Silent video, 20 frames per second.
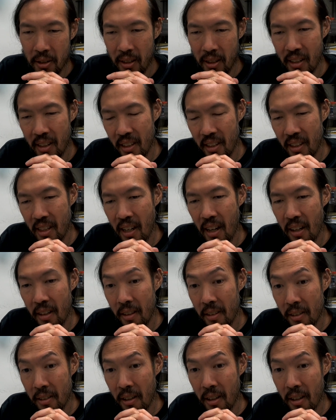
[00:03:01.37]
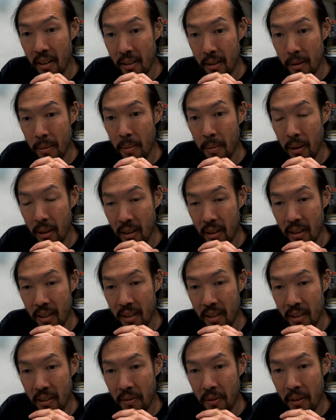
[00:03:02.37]
like that is awesome
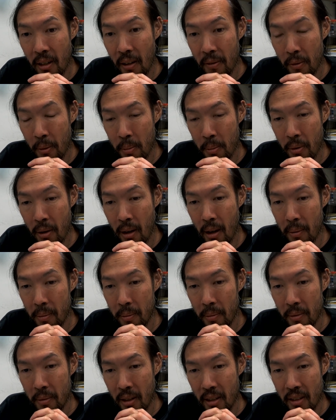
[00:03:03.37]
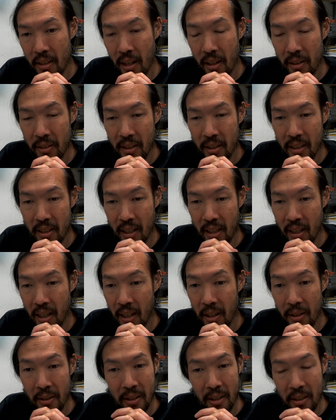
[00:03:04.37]
because if you have a problem, the downside is that
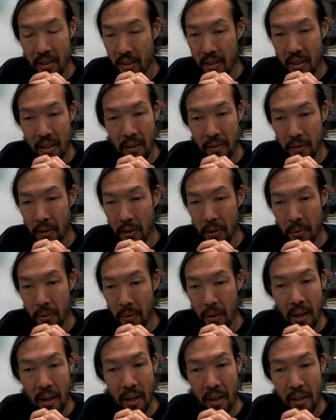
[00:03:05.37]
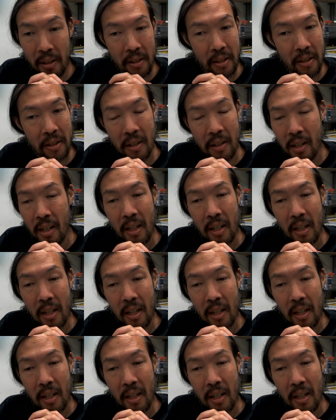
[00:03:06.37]
house doesn't have a garage.